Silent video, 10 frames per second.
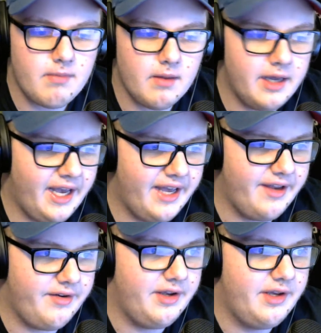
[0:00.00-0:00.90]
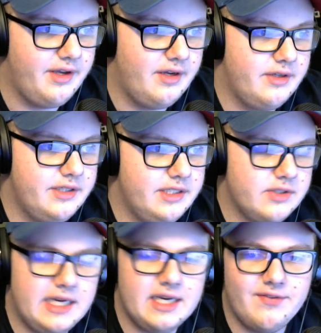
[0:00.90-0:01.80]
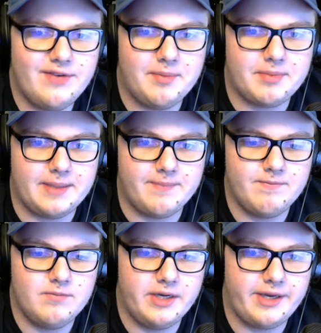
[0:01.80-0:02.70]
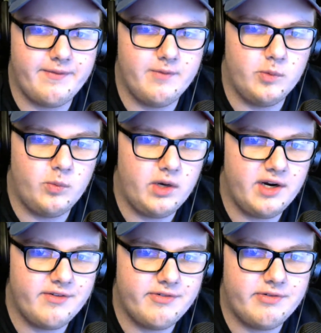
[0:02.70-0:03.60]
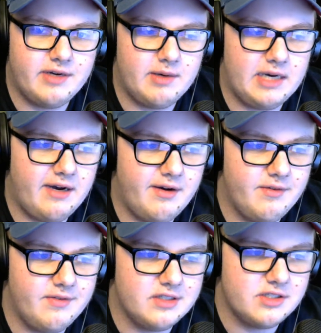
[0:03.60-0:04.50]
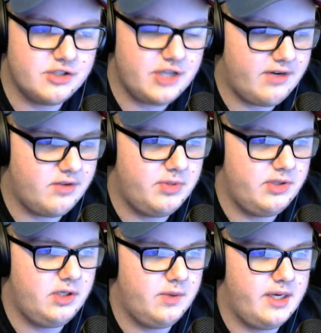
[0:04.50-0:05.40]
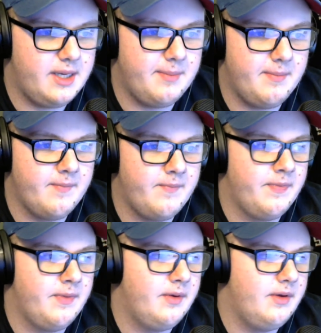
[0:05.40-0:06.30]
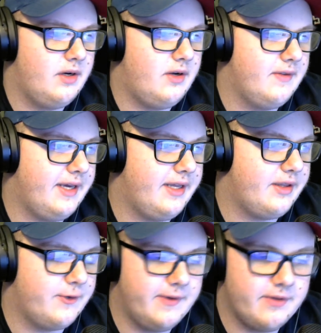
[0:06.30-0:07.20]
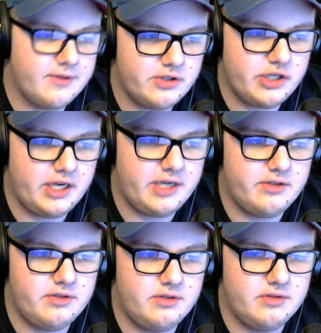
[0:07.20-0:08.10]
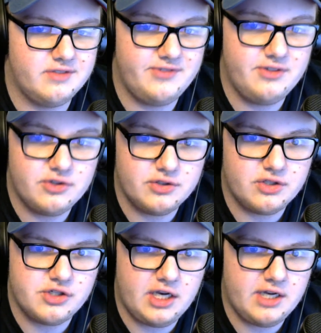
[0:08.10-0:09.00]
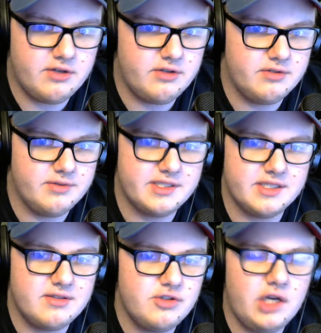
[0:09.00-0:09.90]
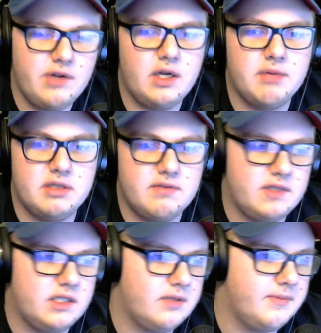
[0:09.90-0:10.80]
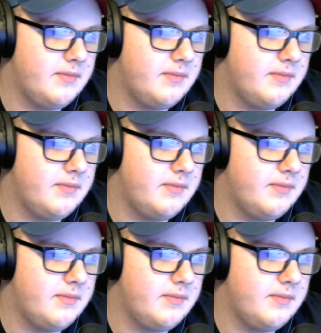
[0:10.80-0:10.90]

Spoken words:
And so kind of give an update. Like, how this channel been doing and all that. The growth of the channel. The future of the channel. It's a general update video.